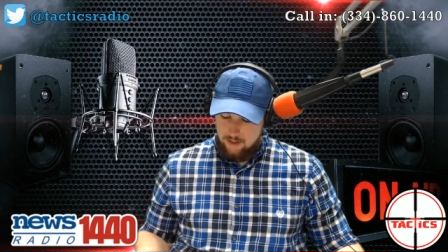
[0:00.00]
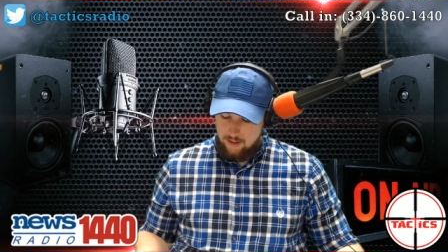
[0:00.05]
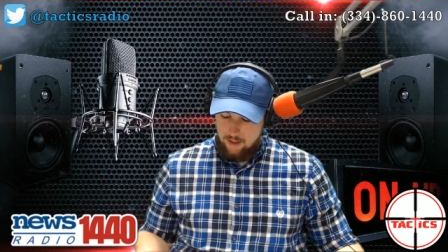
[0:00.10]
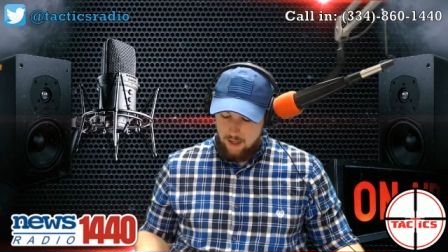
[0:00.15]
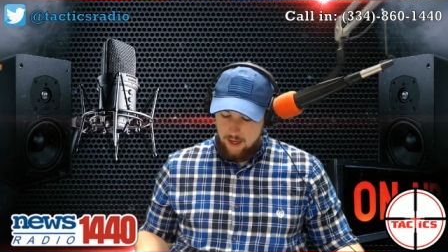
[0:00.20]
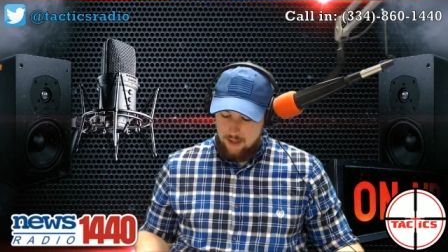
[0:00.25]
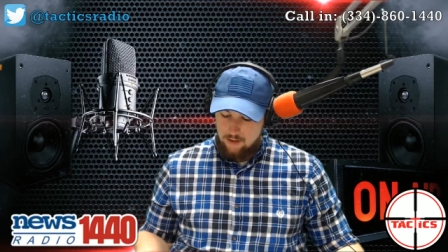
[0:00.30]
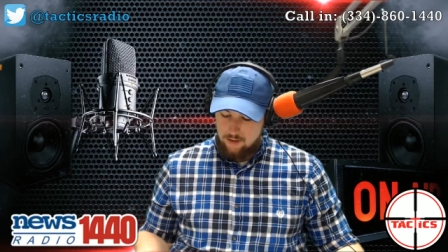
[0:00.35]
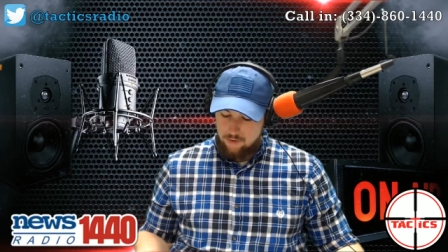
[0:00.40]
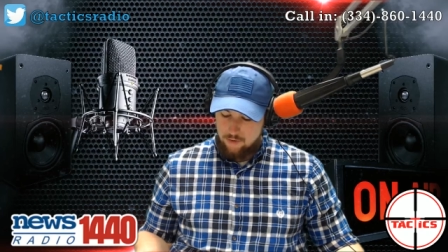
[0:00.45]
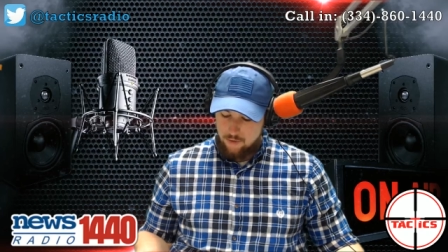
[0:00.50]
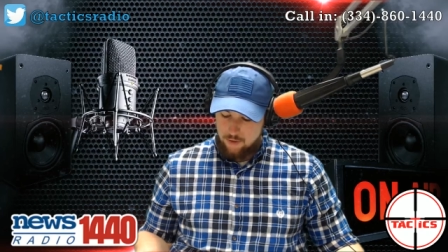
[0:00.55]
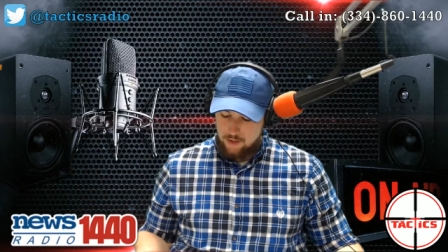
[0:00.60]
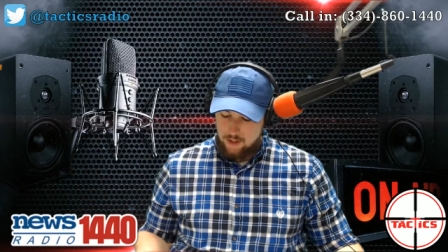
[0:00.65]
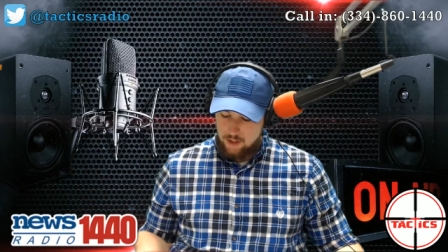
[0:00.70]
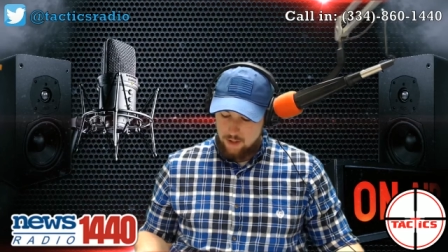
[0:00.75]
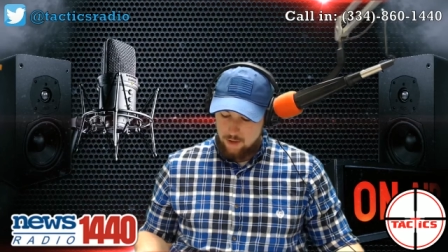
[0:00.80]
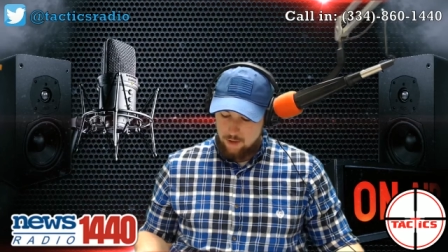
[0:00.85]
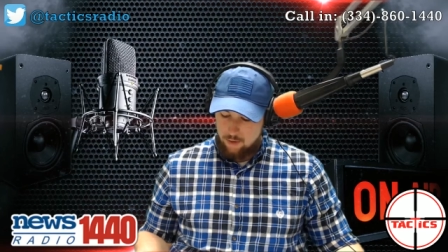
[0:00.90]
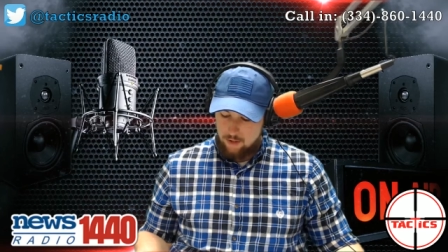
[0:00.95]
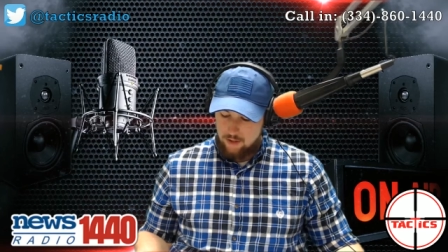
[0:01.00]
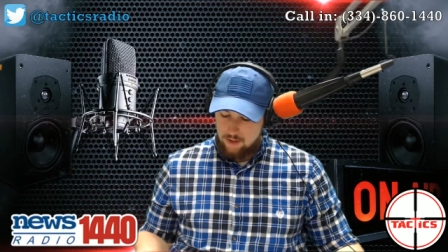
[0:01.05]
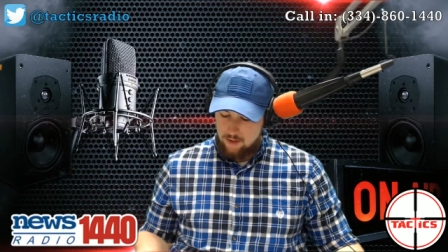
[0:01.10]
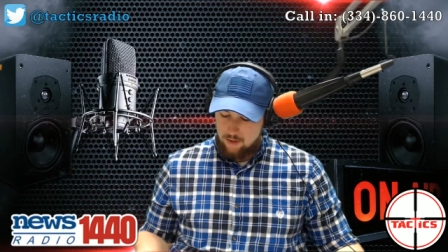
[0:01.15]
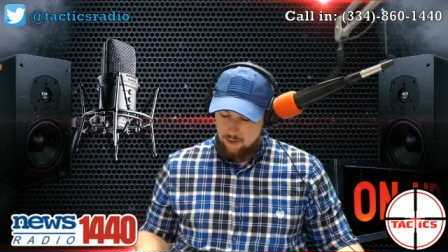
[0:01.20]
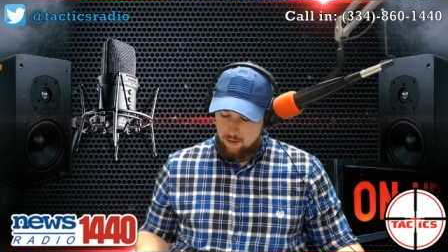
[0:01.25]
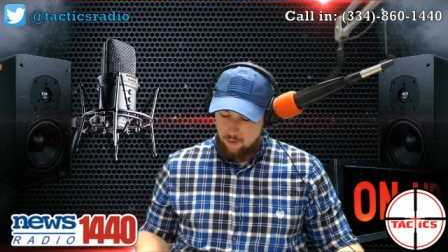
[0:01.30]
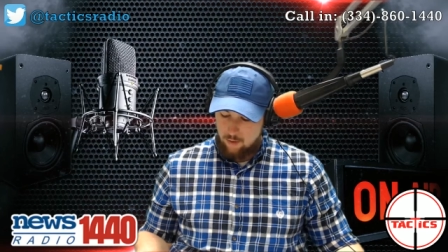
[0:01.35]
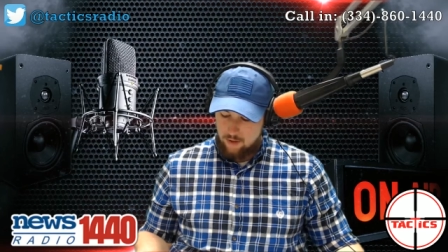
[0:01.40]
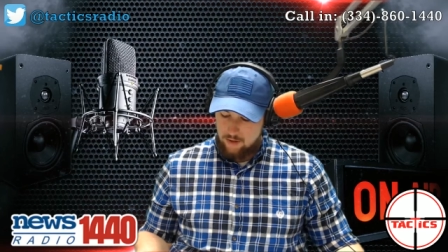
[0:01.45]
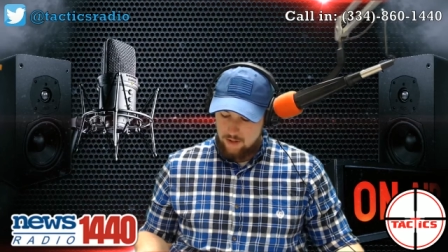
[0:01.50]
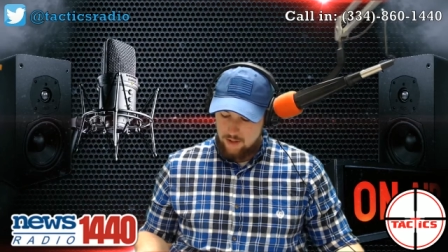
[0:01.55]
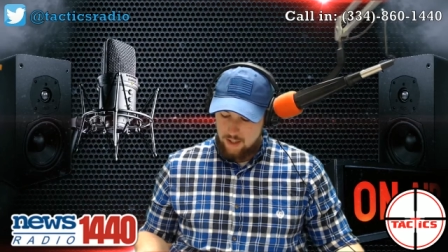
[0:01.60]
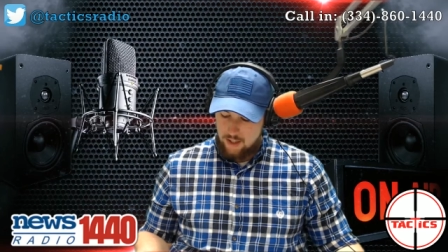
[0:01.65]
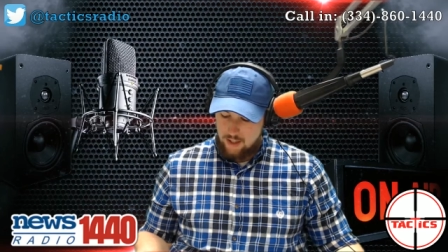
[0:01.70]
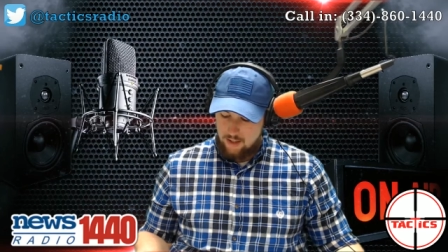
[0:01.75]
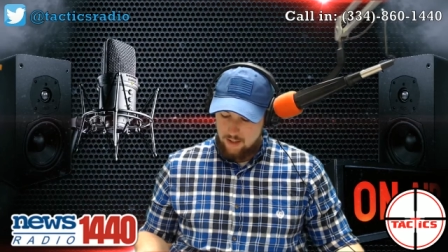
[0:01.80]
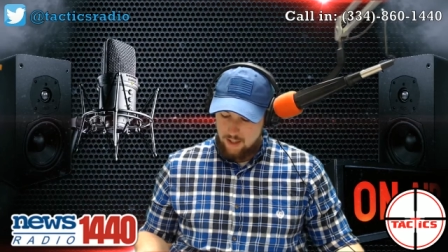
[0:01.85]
has for centuries adorned stained